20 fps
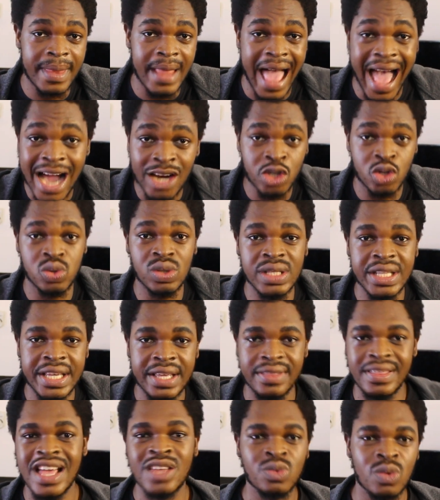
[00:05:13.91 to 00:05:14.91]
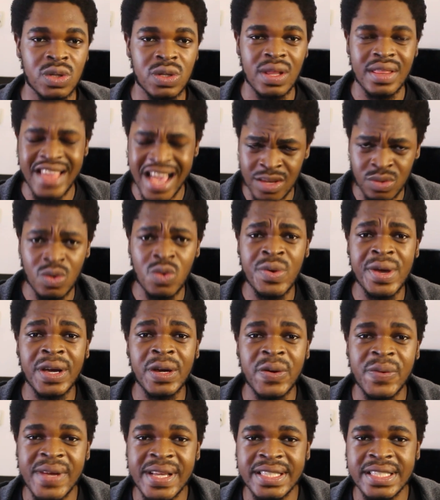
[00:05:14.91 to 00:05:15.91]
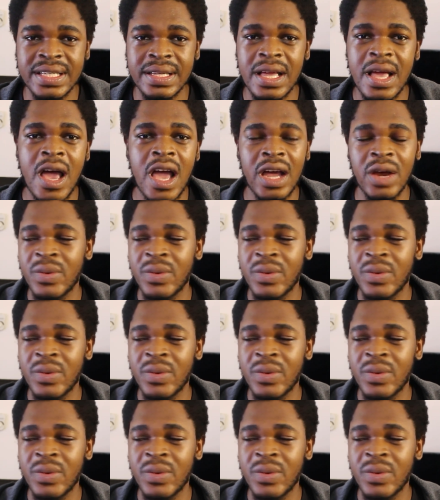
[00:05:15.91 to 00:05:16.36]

Actually, that's what that's what we're creating.